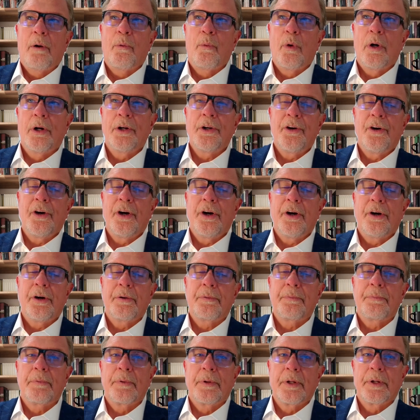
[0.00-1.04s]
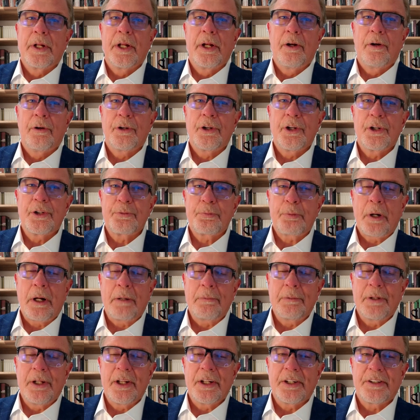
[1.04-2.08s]
I wonder, and it's
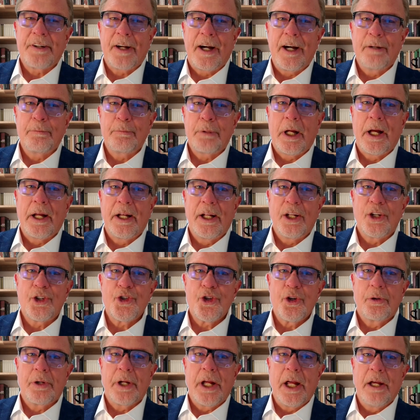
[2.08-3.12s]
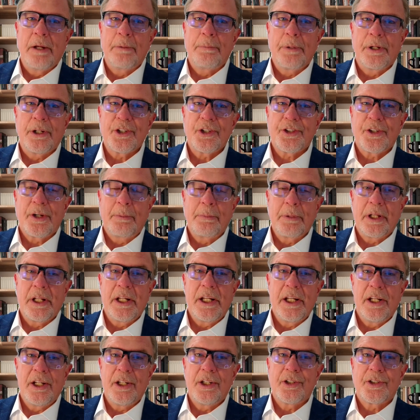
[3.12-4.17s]
probably the timeline issue again, but some of
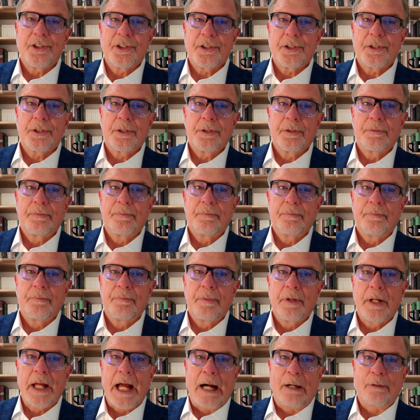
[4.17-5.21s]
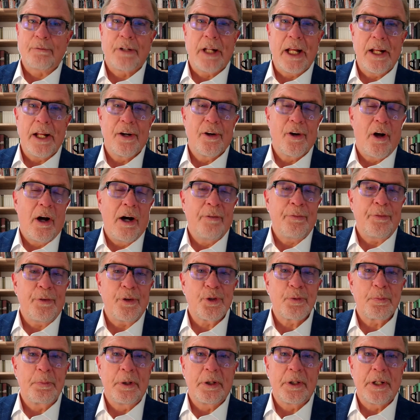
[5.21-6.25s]
these outdated
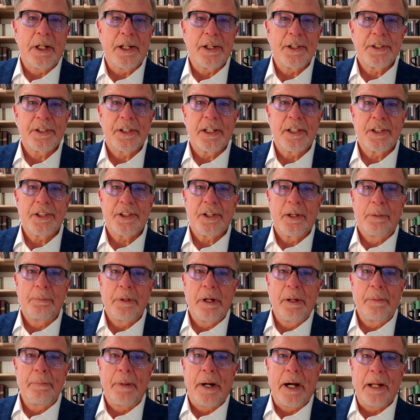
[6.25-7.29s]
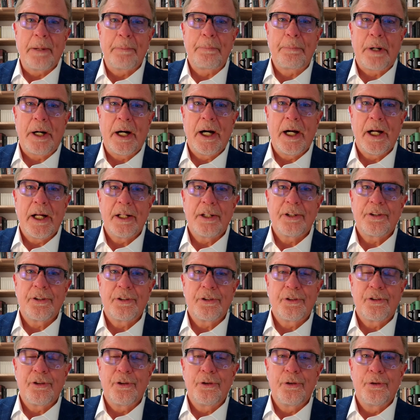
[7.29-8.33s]
office buildings that somebody might buy to
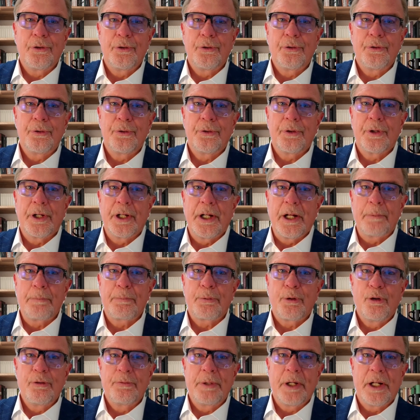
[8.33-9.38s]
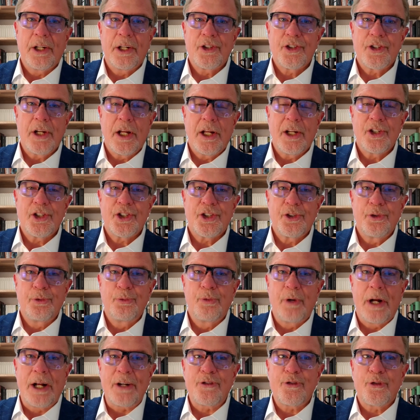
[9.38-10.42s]
do an improvement exchange to
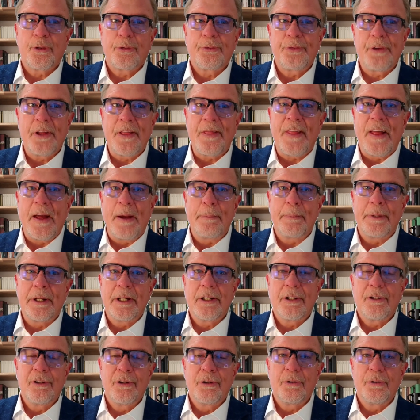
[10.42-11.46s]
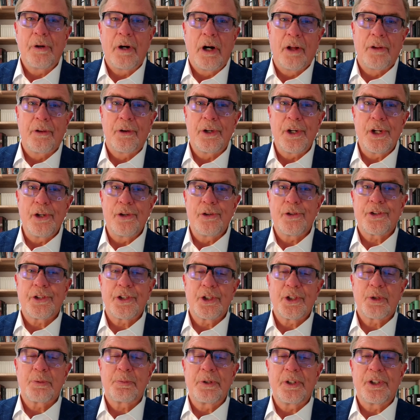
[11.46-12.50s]
retrofit them into other
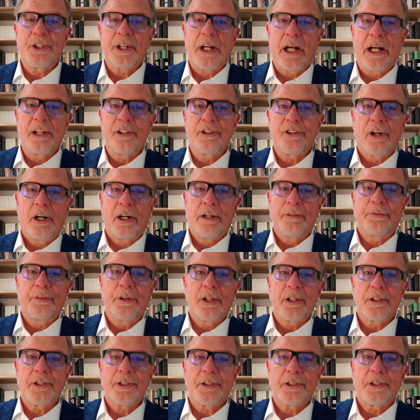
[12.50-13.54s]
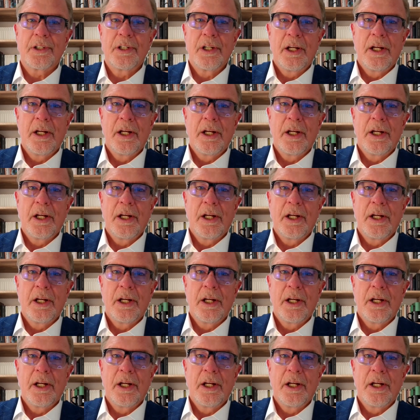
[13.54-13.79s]
uses besides office.